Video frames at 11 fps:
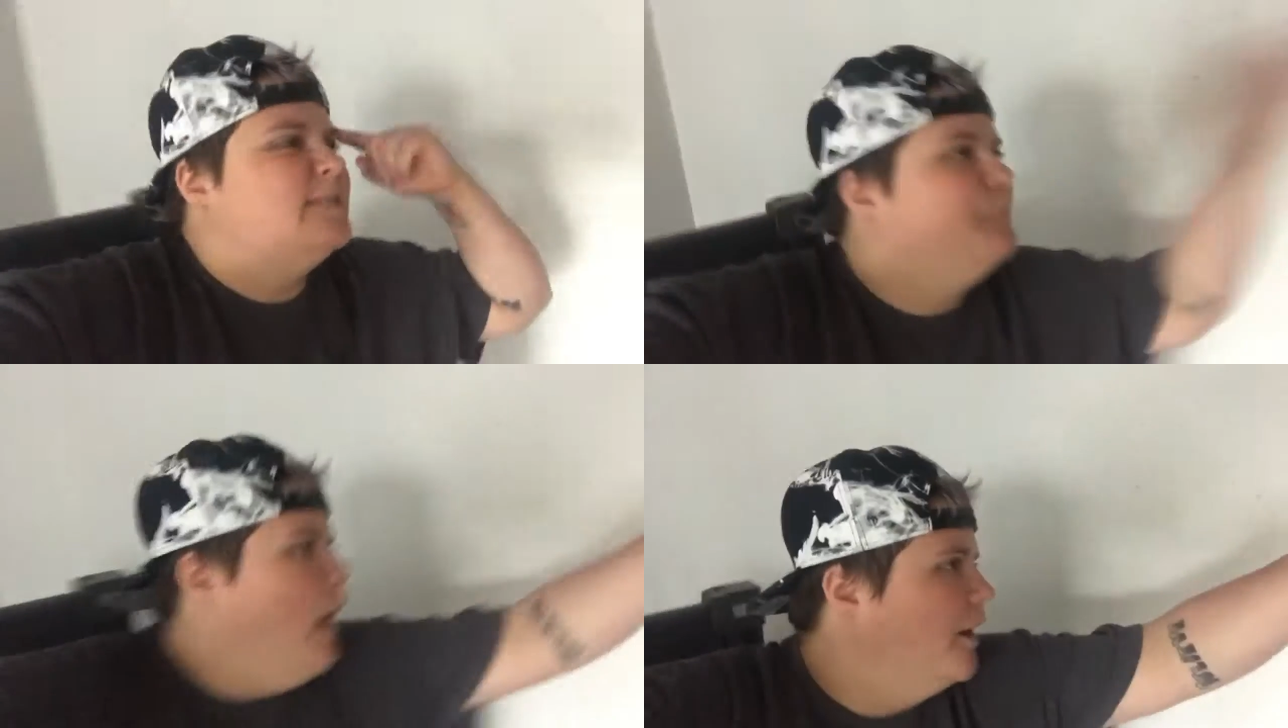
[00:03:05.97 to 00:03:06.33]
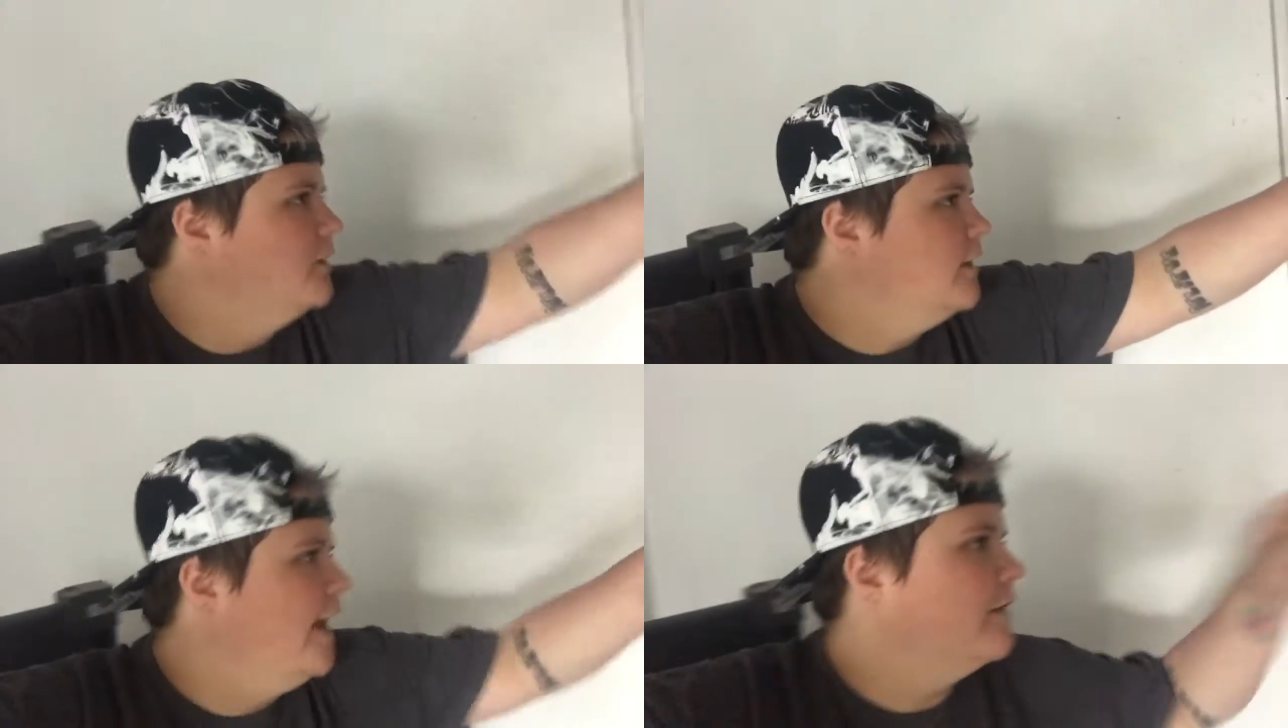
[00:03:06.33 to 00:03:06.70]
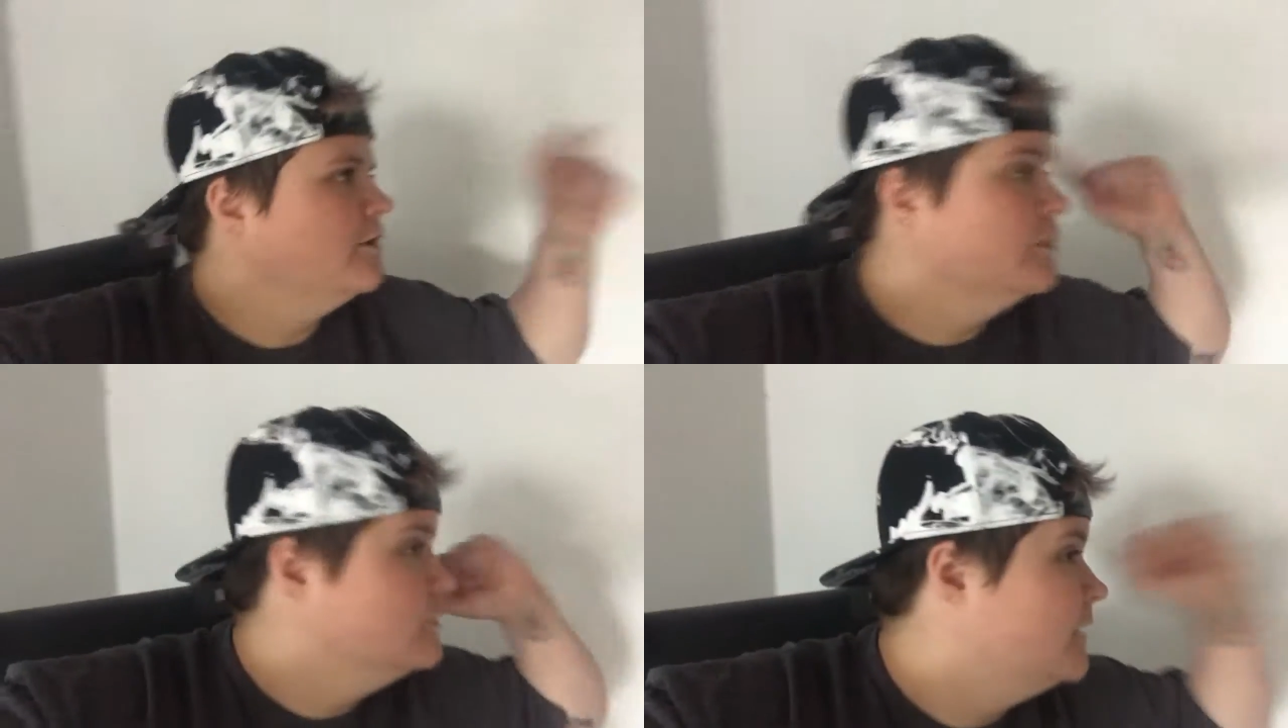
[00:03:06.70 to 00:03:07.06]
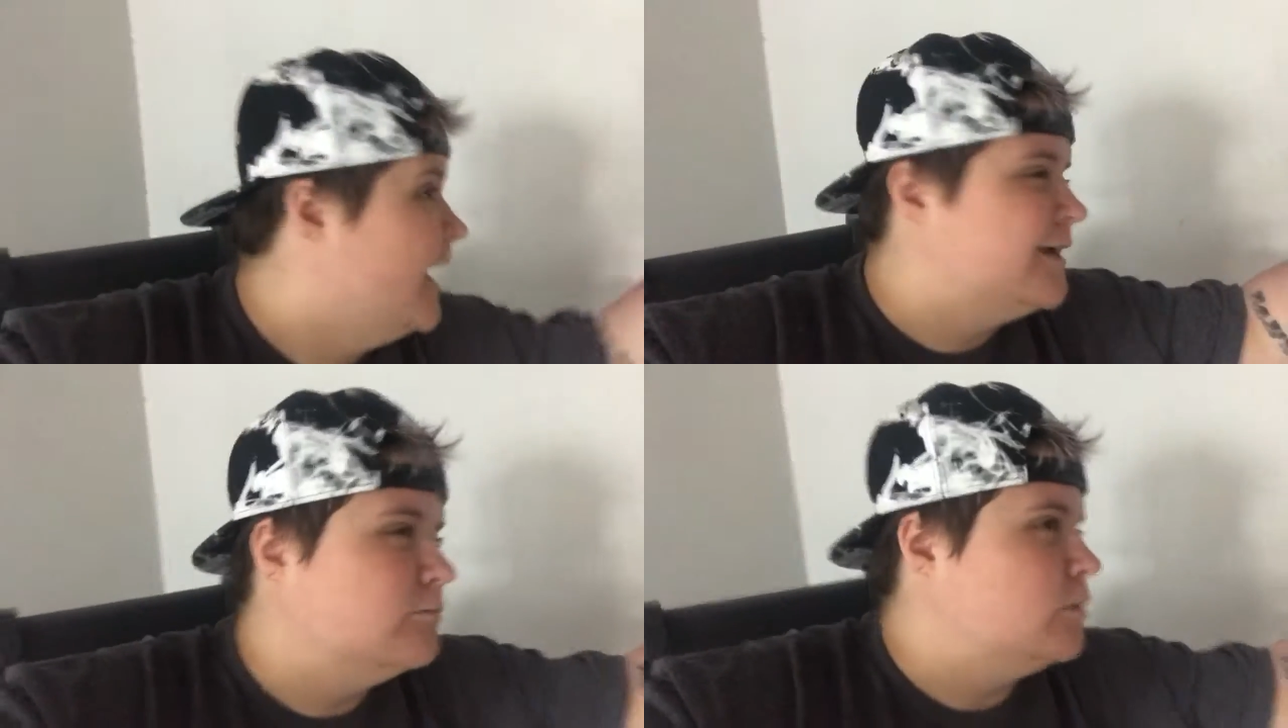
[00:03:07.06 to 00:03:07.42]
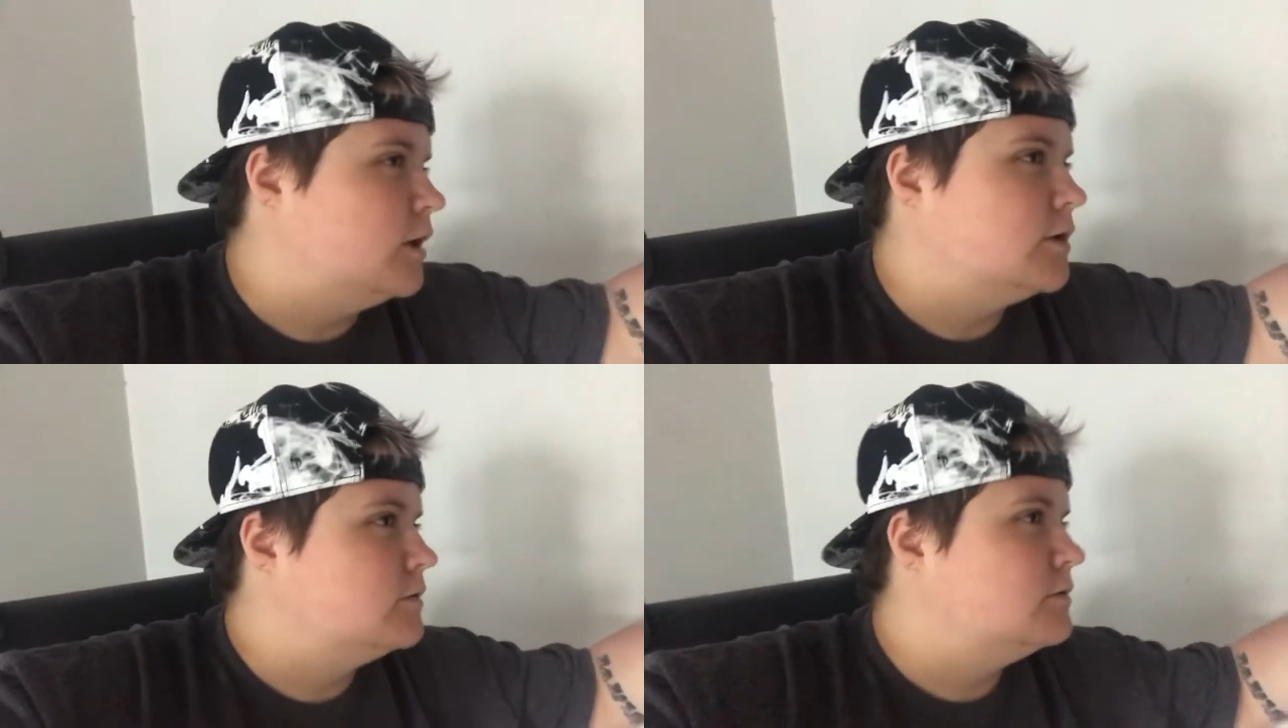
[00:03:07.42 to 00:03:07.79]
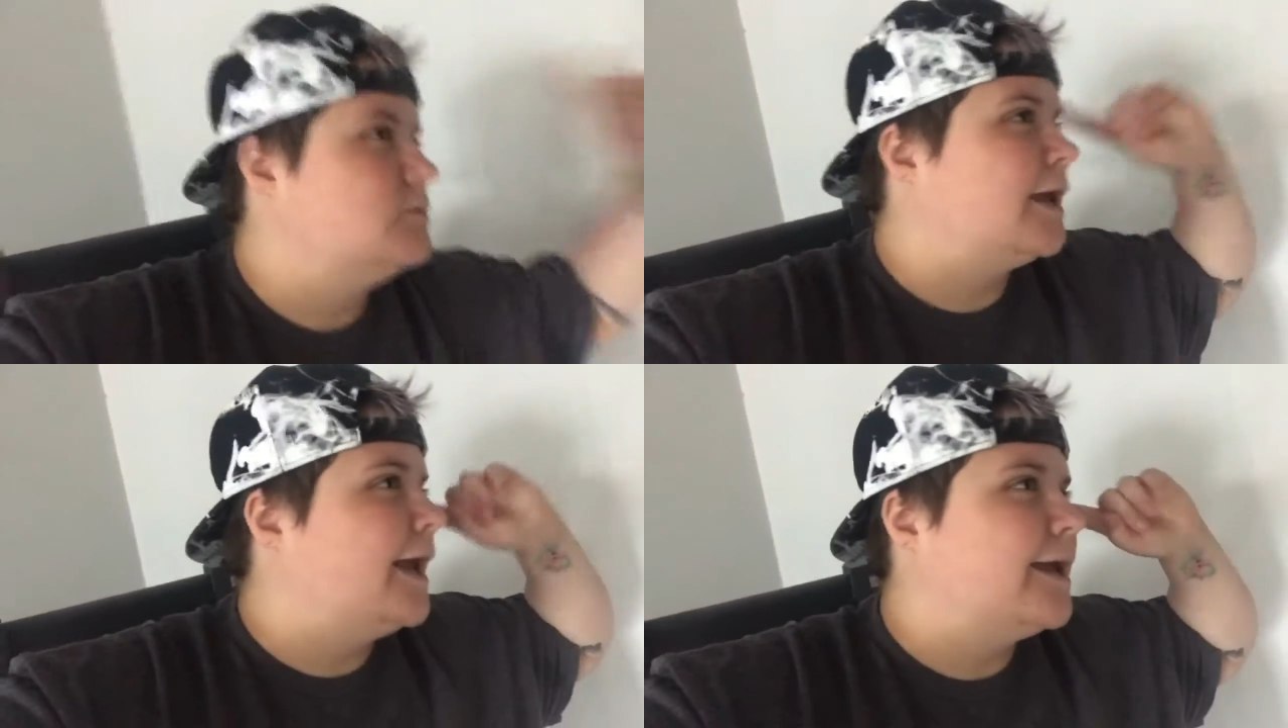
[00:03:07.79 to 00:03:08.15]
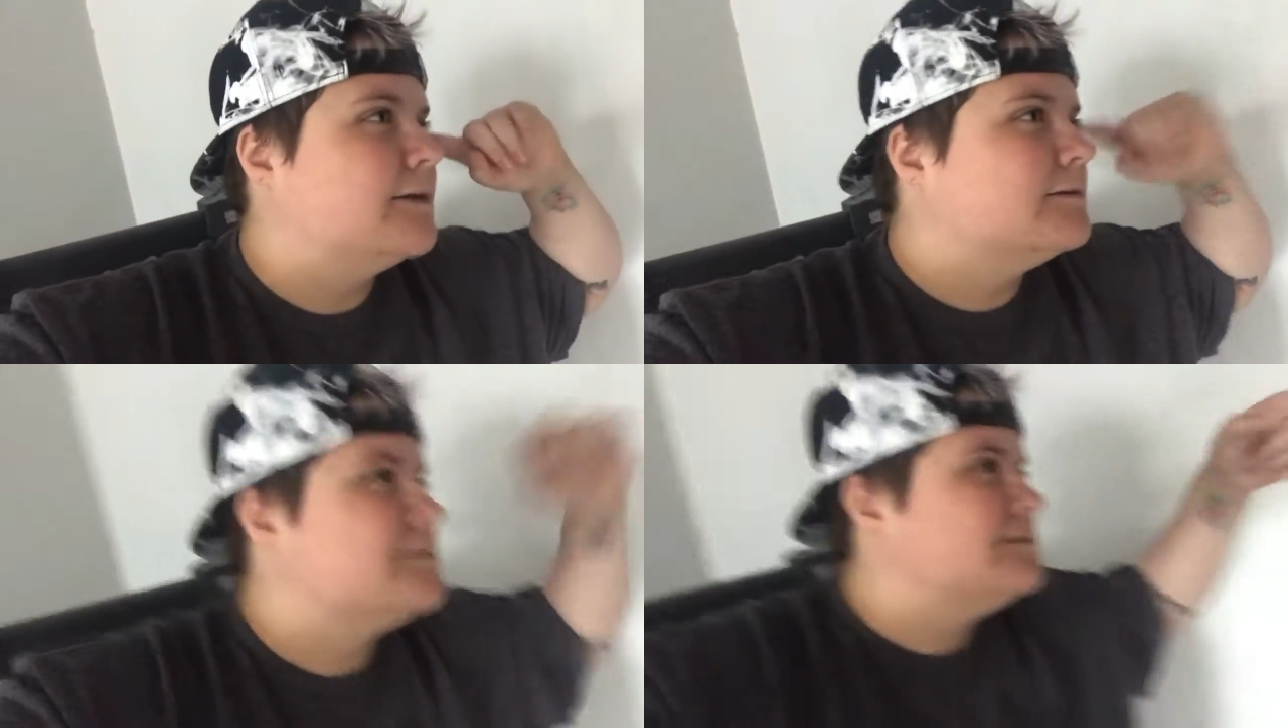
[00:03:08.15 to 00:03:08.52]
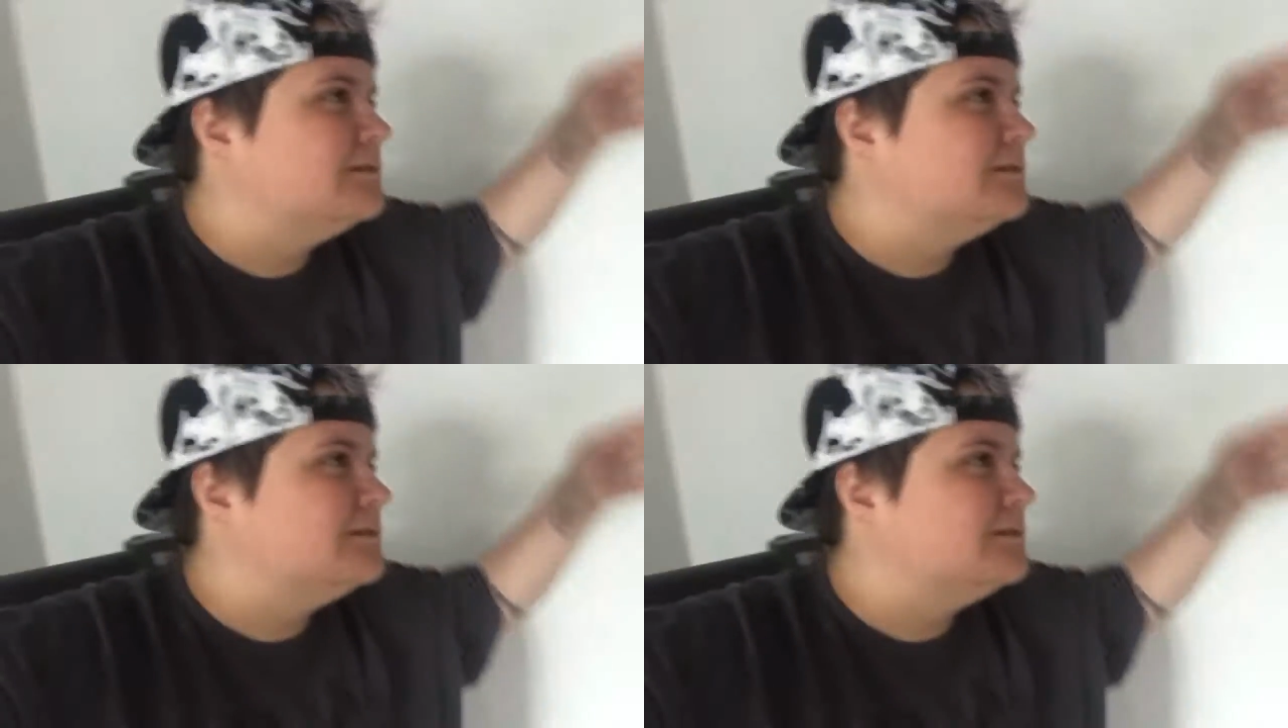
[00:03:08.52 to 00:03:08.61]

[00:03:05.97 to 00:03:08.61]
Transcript: spot a liar. You're lying, bruh. Okay?